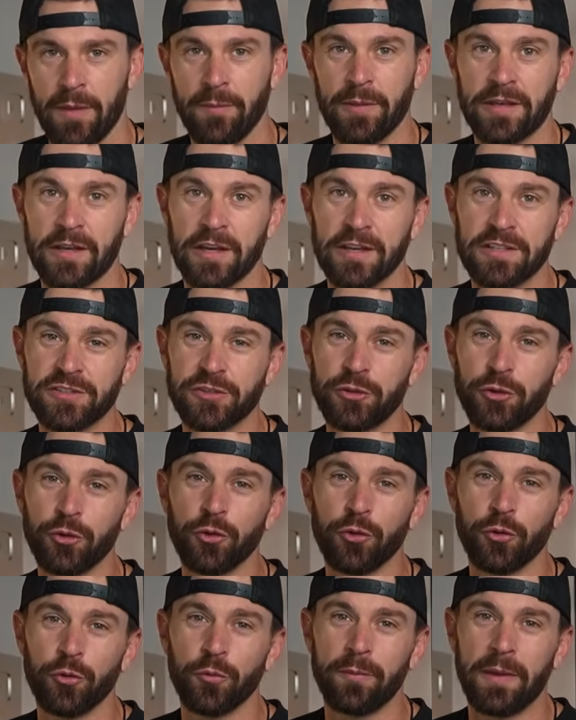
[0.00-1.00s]
And because
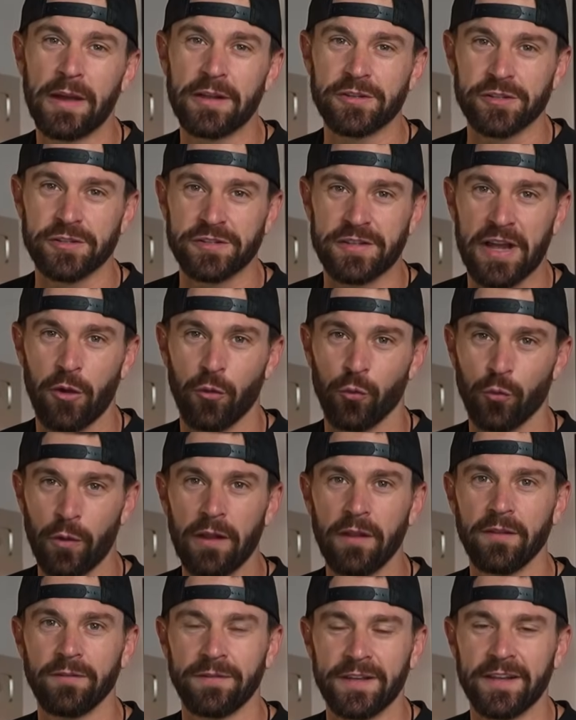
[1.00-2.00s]
Google measures how
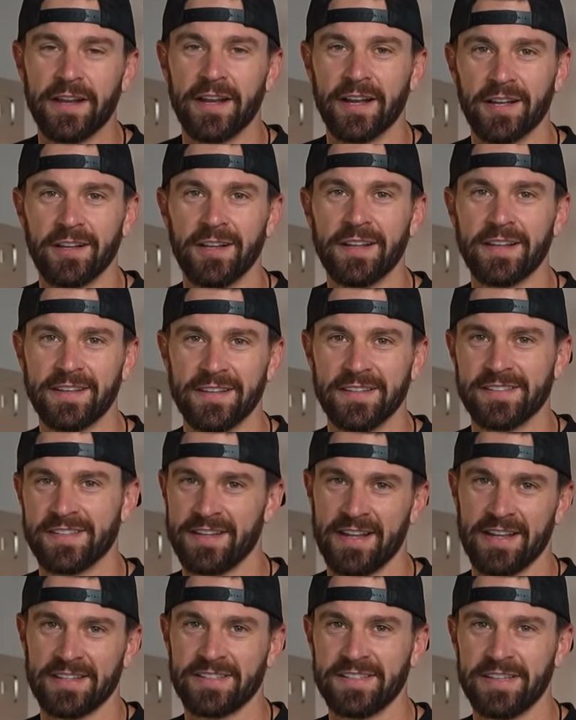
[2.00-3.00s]
relevant a click is
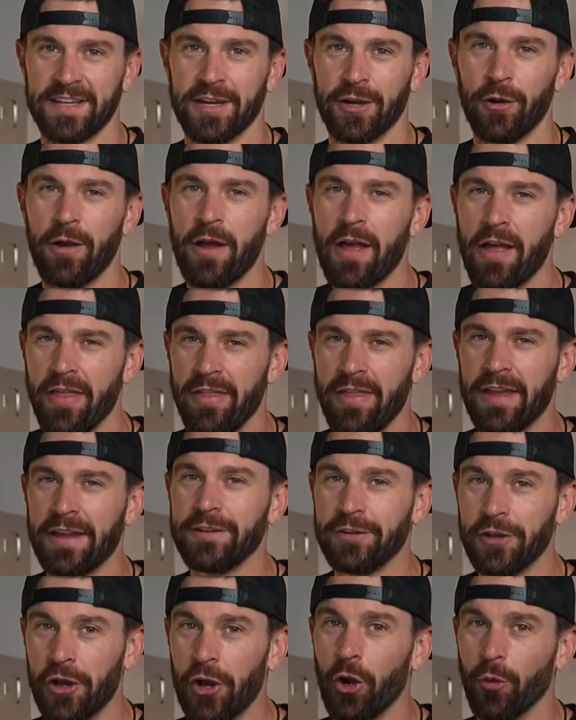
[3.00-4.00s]
in SEO,
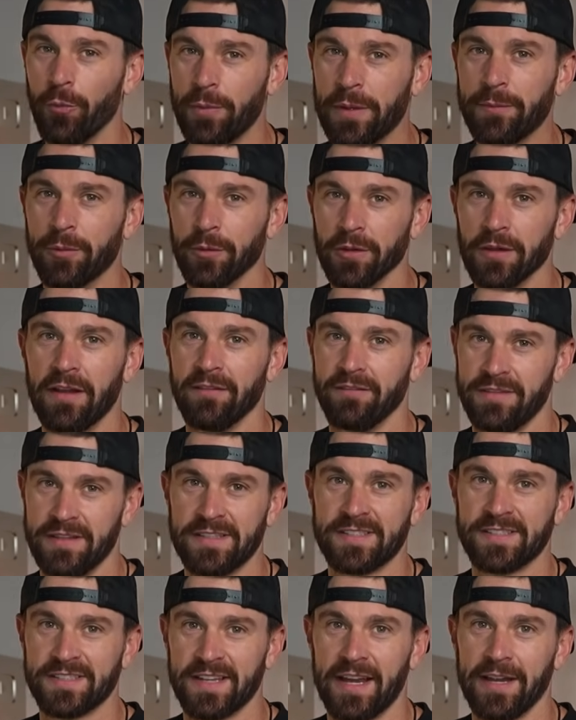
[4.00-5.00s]
they know people love
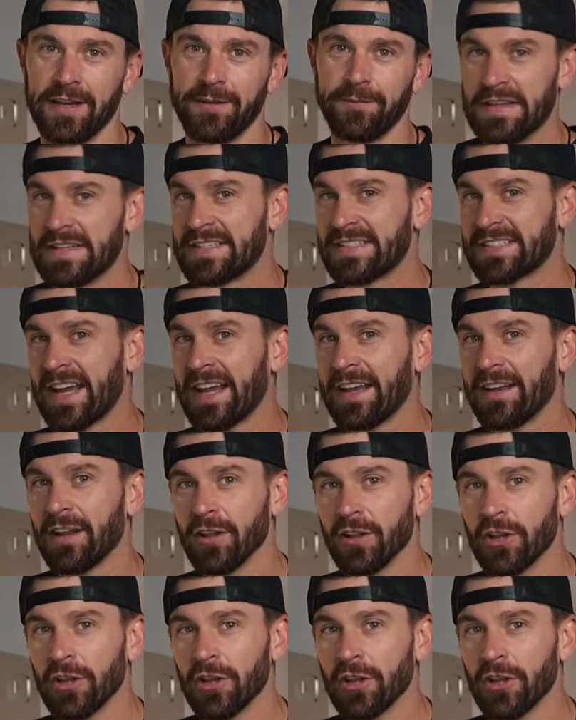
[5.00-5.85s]
this site. This site